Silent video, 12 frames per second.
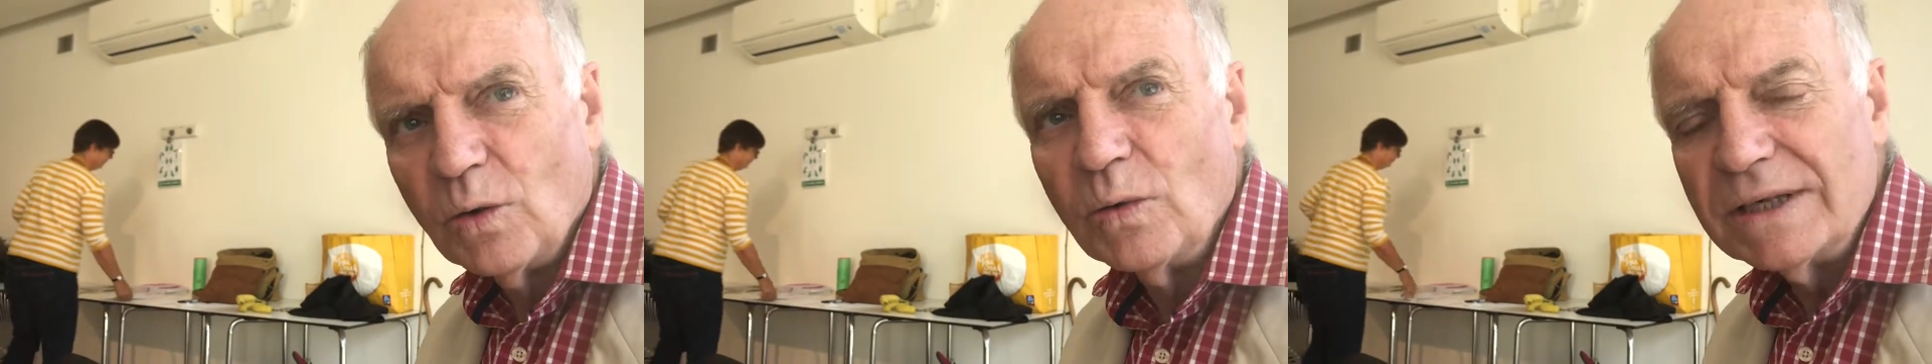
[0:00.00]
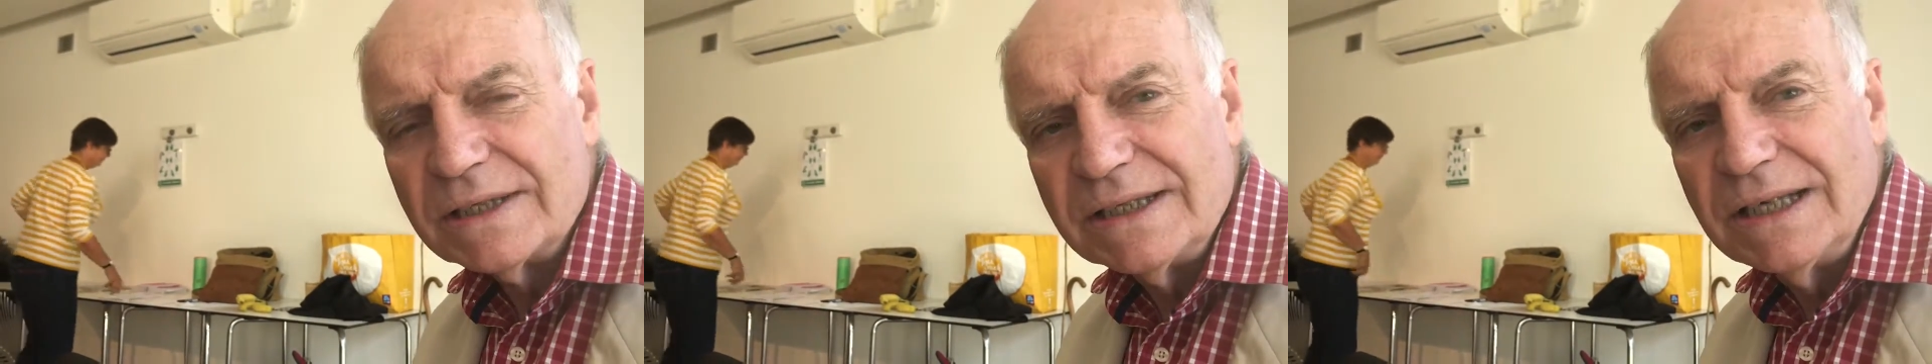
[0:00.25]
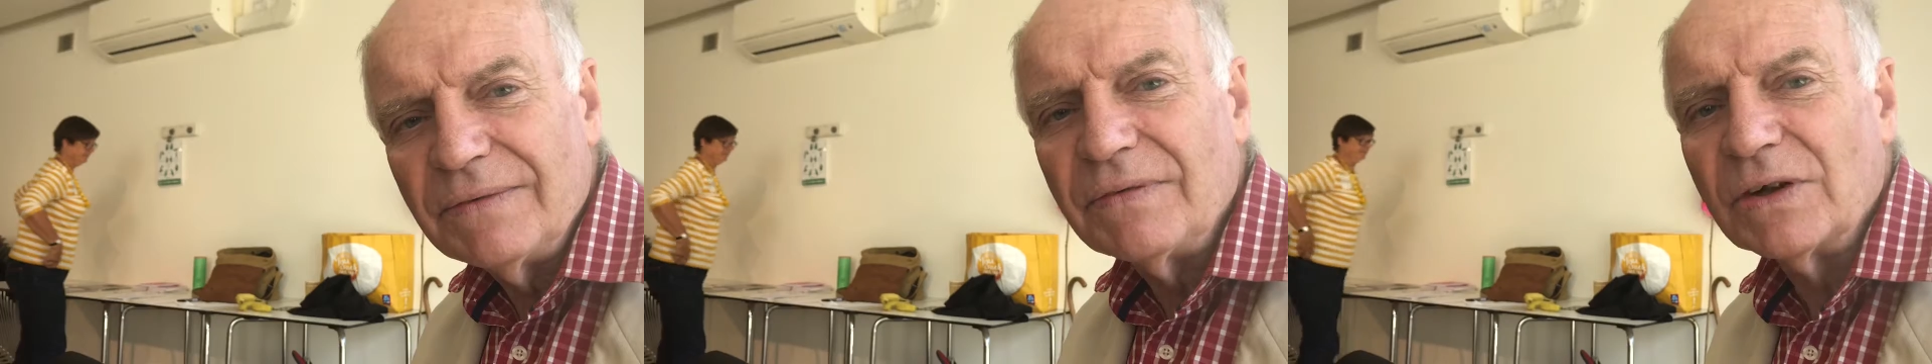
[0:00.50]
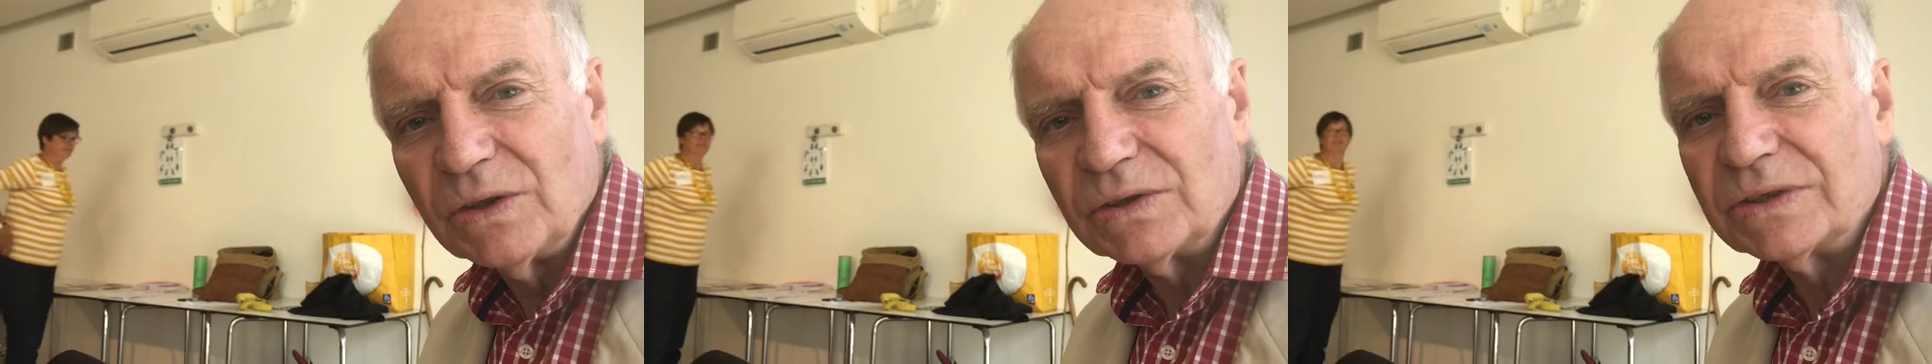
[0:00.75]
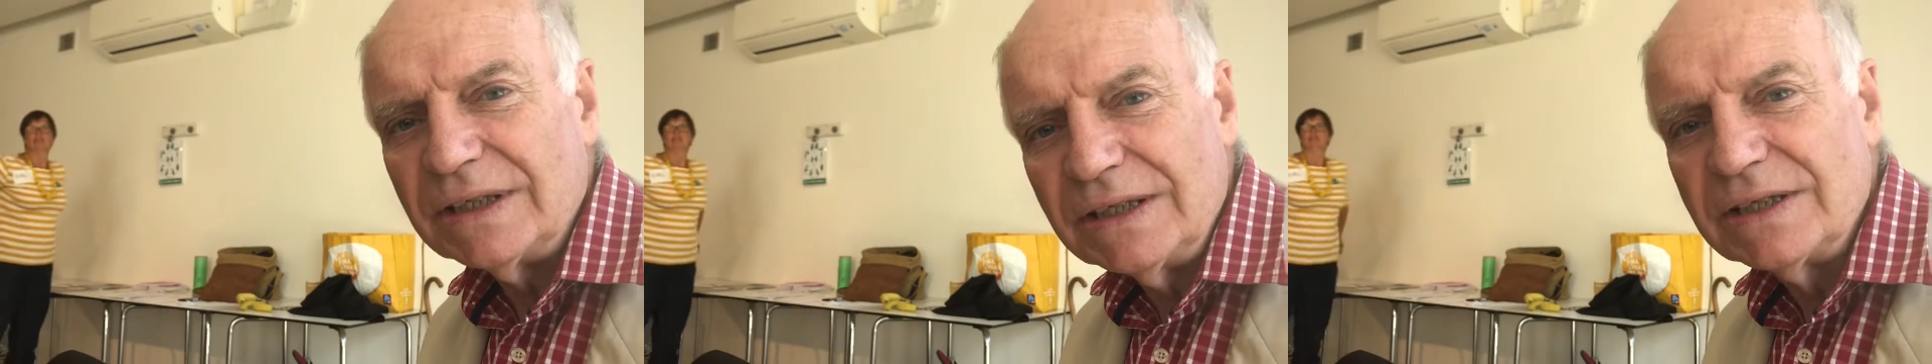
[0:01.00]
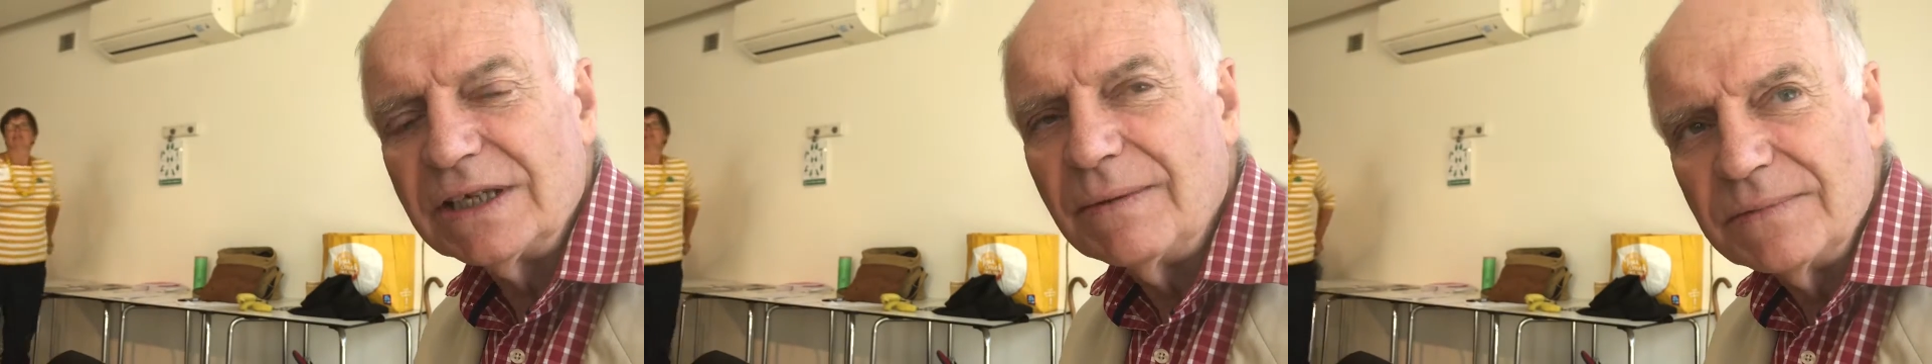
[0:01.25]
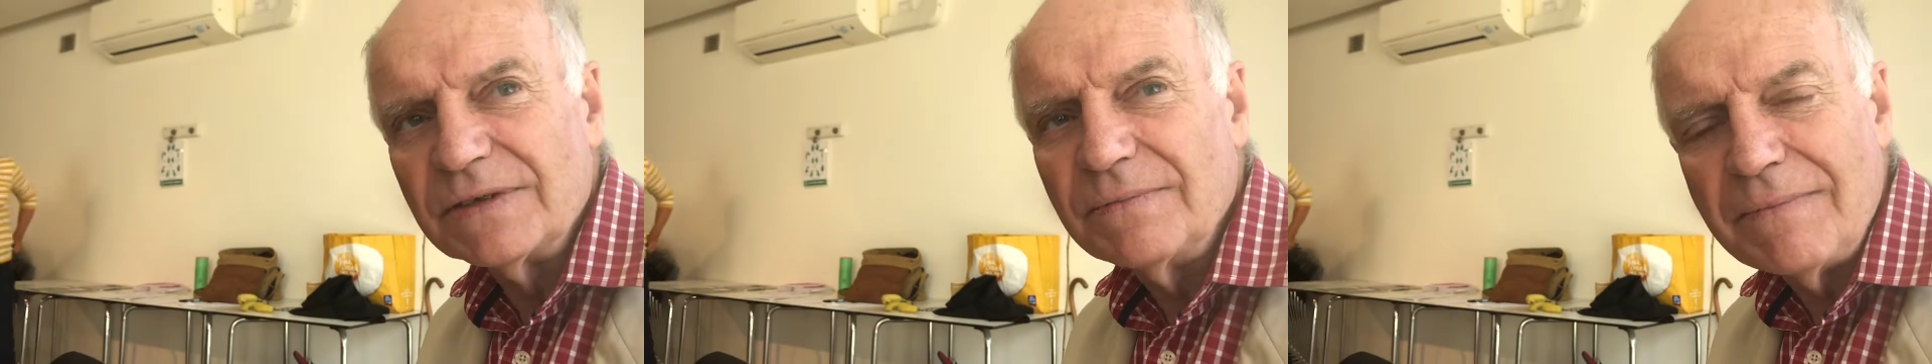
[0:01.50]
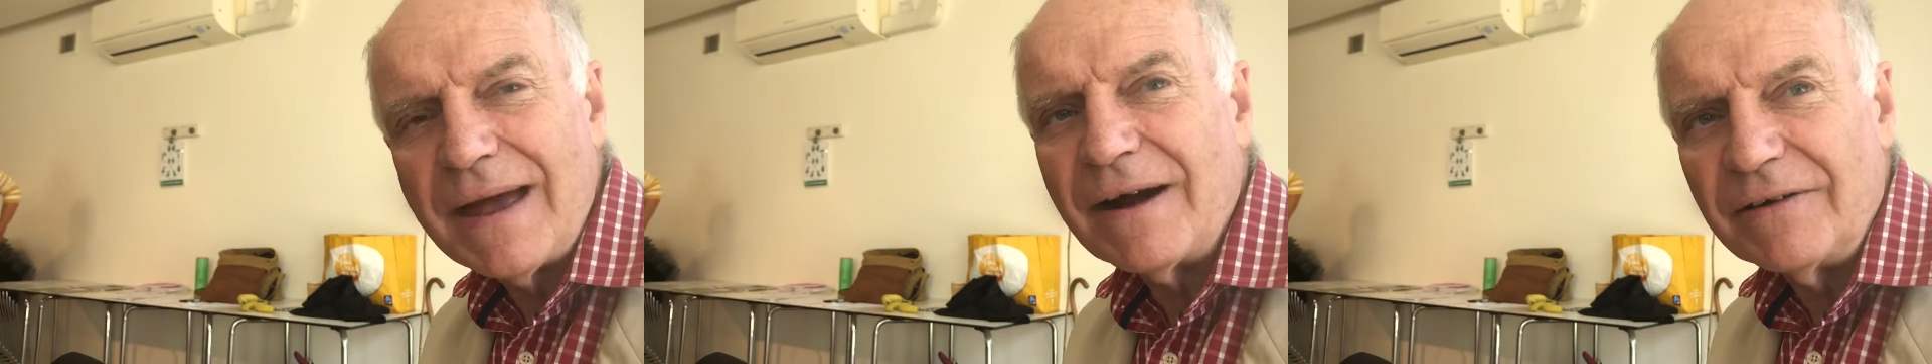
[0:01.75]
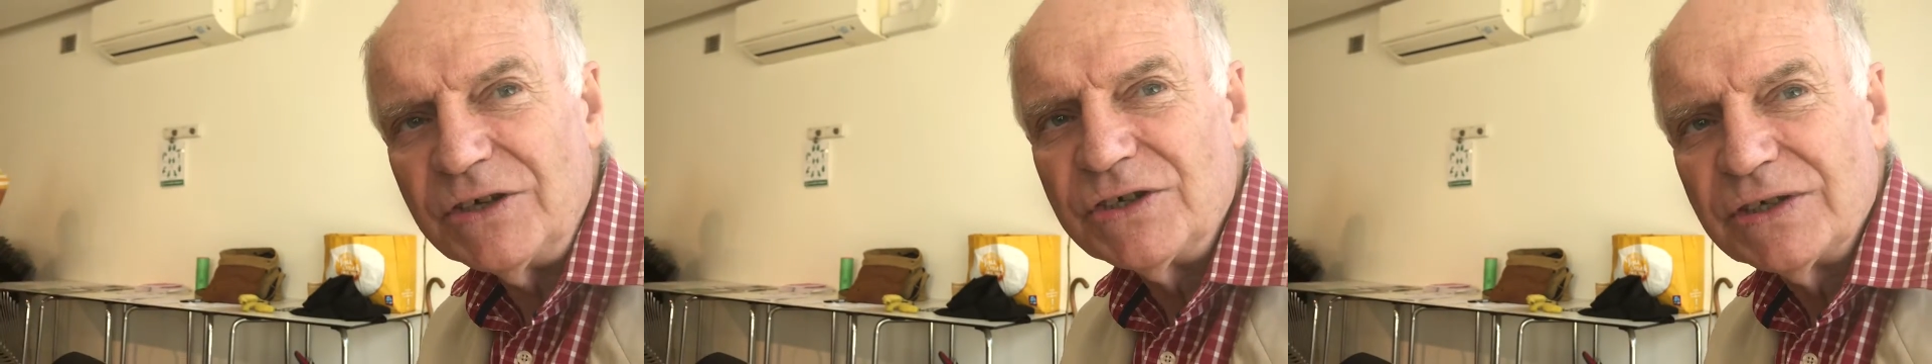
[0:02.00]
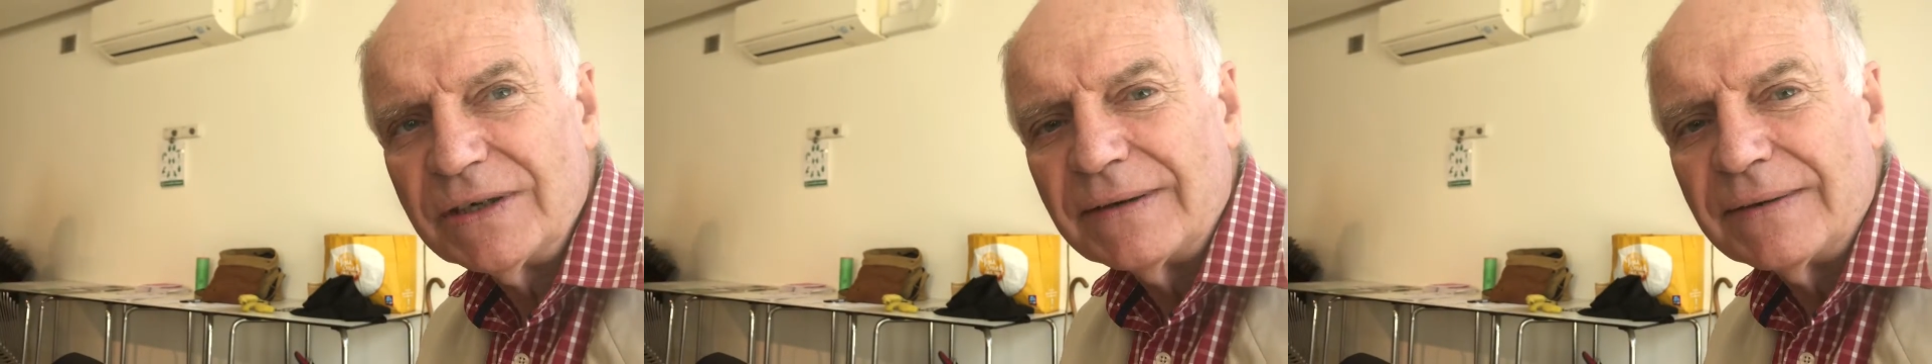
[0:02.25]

always difficult in terms of marriage.